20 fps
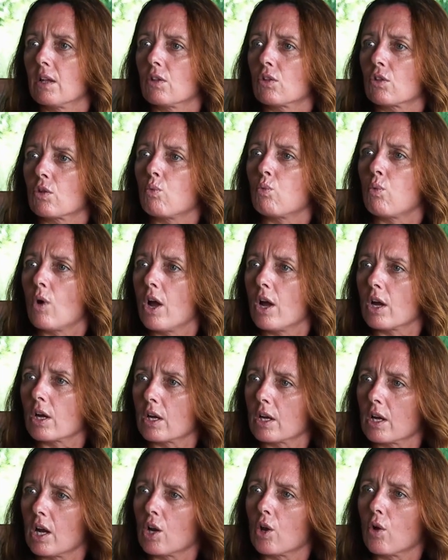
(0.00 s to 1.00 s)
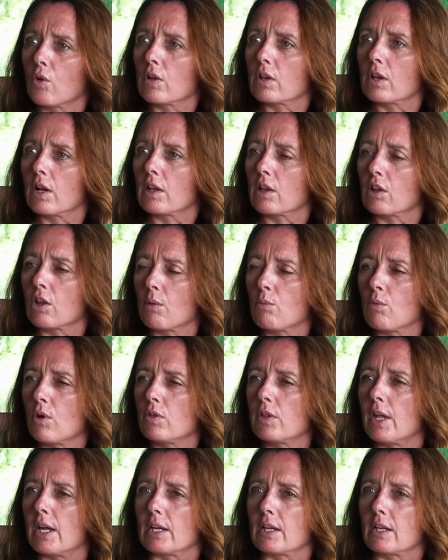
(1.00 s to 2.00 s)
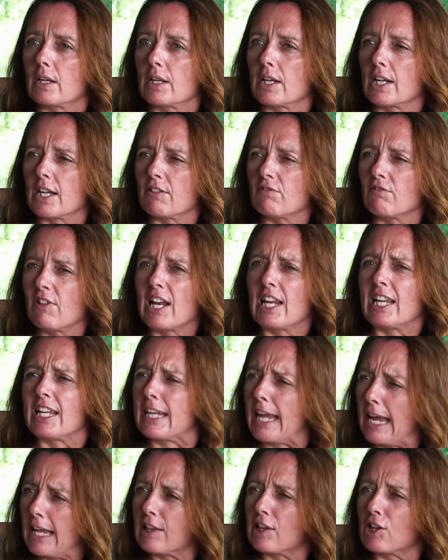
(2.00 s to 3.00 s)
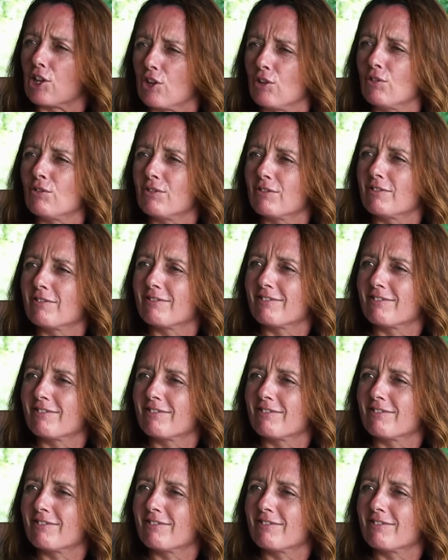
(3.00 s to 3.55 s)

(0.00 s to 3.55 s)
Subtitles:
to work alongside someone that really gets you